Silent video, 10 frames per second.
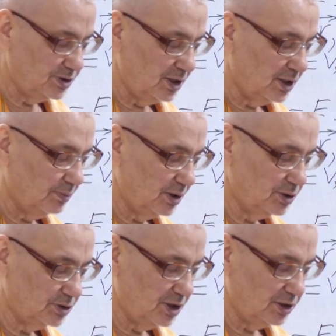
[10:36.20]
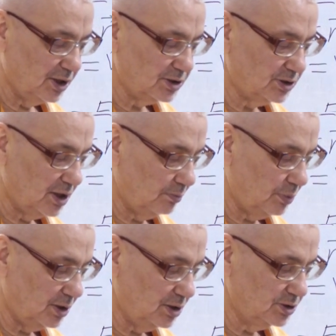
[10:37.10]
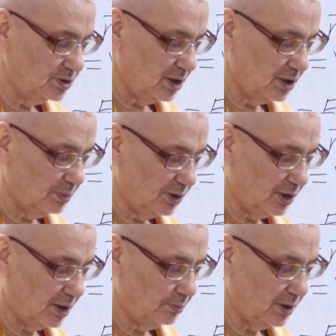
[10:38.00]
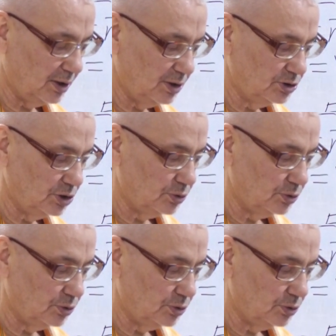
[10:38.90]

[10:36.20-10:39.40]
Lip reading: And the Ekman, the next number is the Ekman number,